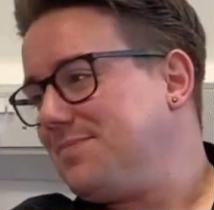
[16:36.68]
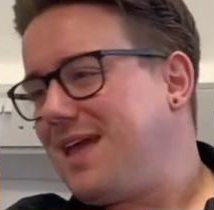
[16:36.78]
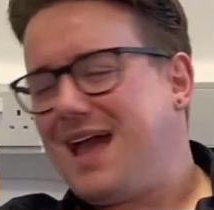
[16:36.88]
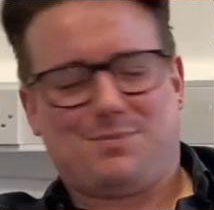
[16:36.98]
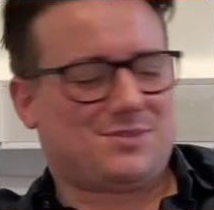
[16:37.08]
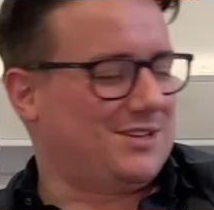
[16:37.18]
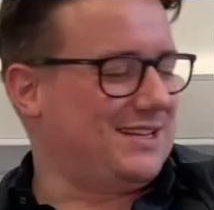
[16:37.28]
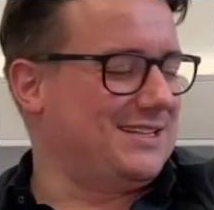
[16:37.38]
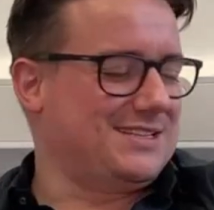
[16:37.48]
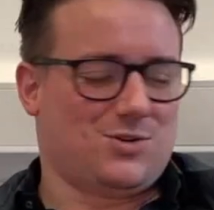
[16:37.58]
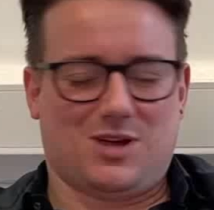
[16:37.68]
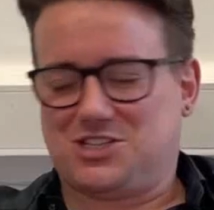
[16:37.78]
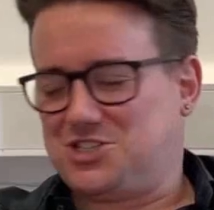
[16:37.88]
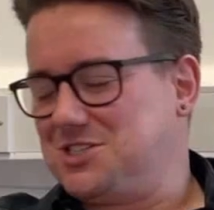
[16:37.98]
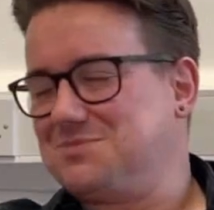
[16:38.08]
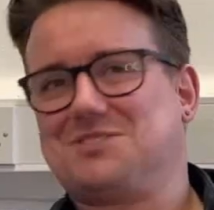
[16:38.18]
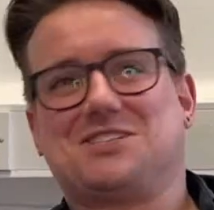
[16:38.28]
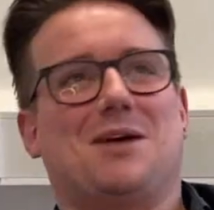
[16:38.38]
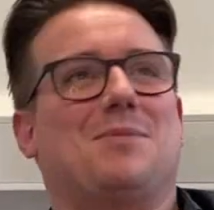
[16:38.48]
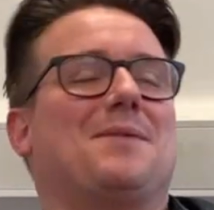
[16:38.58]
Absolutely easy question.
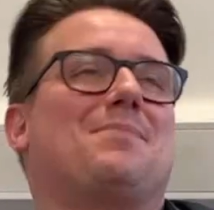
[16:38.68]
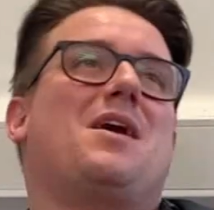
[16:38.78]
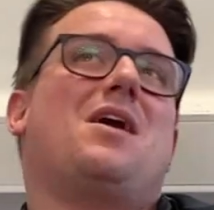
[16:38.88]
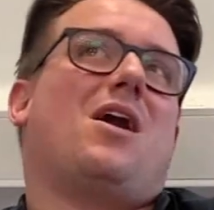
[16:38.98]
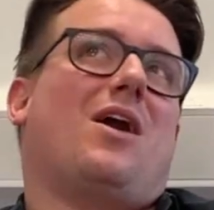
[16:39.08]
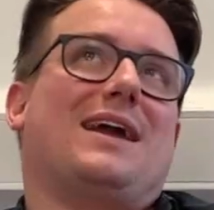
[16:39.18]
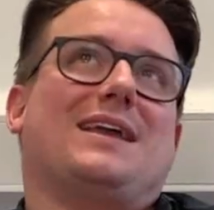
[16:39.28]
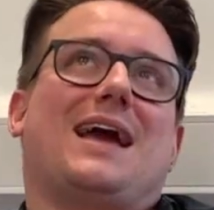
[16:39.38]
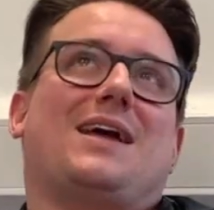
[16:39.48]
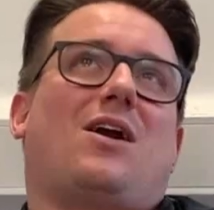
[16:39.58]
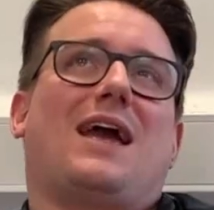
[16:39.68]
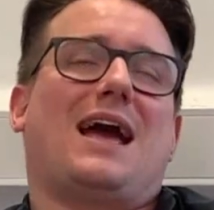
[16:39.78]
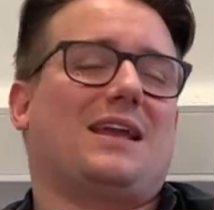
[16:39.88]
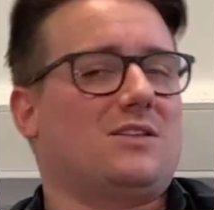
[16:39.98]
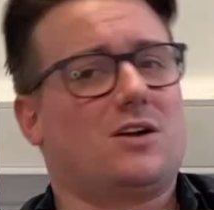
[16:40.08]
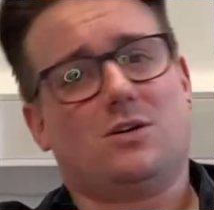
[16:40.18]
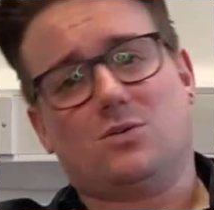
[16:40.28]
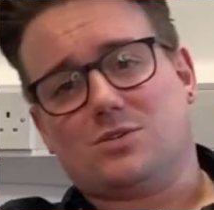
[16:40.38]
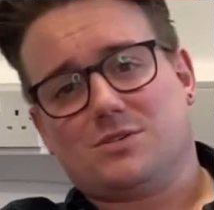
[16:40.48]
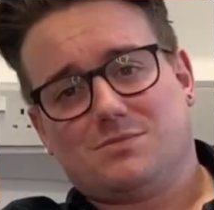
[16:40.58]
Summer. I hate the
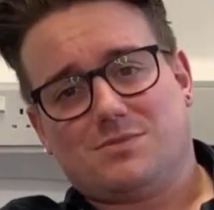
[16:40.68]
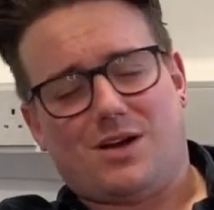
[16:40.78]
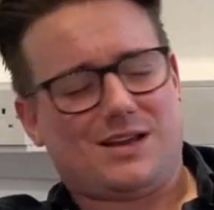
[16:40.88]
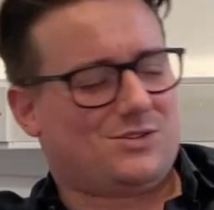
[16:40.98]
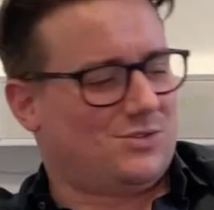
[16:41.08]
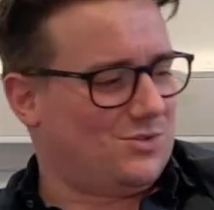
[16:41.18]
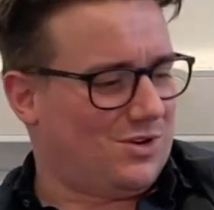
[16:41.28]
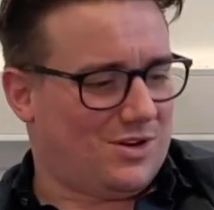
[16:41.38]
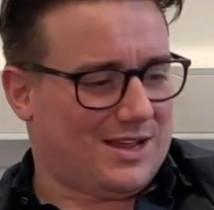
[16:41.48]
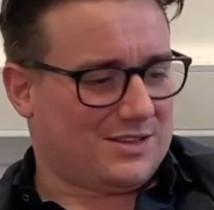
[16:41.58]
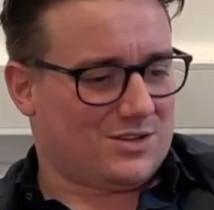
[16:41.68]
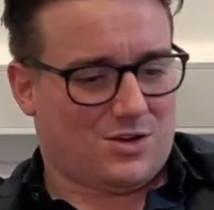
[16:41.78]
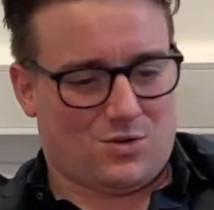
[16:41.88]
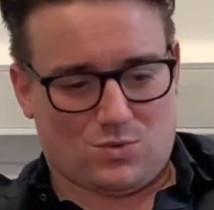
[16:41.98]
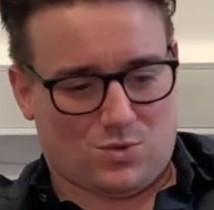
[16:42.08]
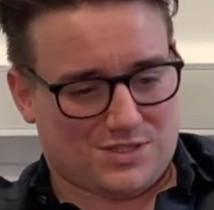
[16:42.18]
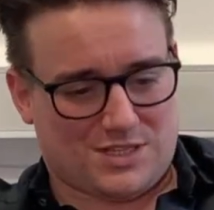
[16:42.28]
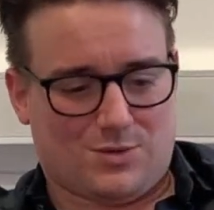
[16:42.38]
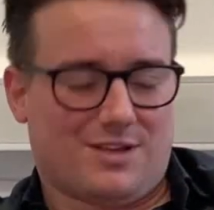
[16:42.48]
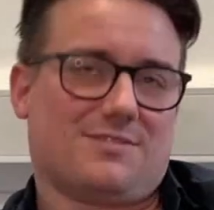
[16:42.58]
cold. I do not like the cold
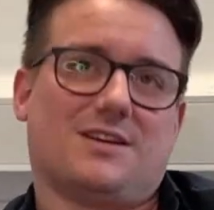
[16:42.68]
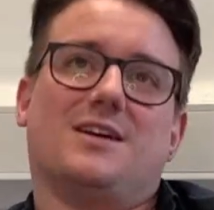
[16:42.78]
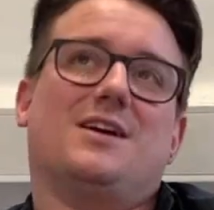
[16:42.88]
whatsoever.